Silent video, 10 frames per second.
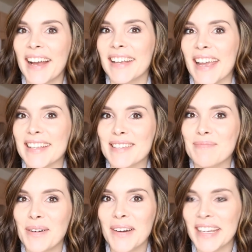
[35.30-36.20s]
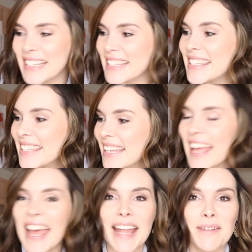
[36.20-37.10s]
Case in point.
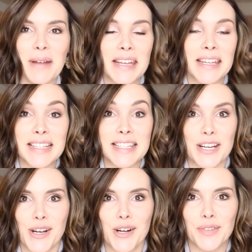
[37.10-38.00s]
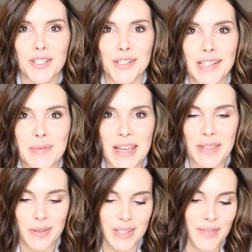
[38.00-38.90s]
Anyway, Eden's here. Hopefully she'll let me
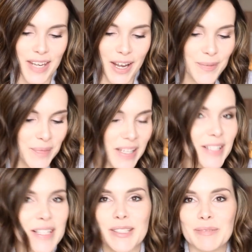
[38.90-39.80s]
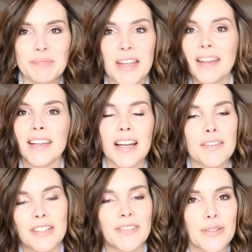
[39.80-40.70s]
get through this video. So get
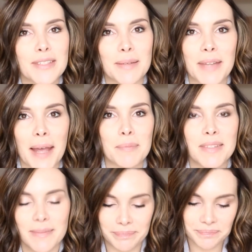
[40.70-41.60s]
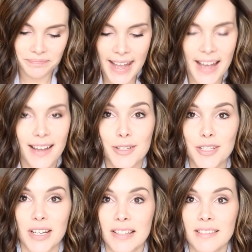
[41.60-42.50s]
off your phone sometimes and
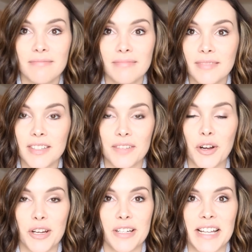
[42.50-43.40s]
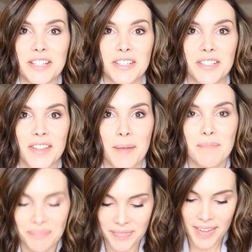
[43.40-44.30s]
just devote your attention to
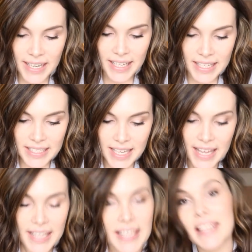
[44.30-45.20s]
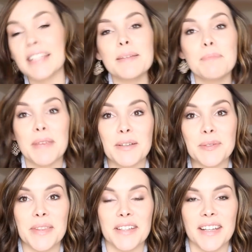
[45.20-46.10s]
them. Second, eat
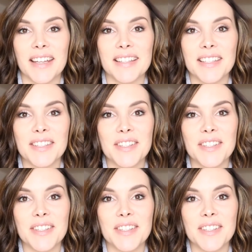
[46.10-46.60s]
meals with your kids.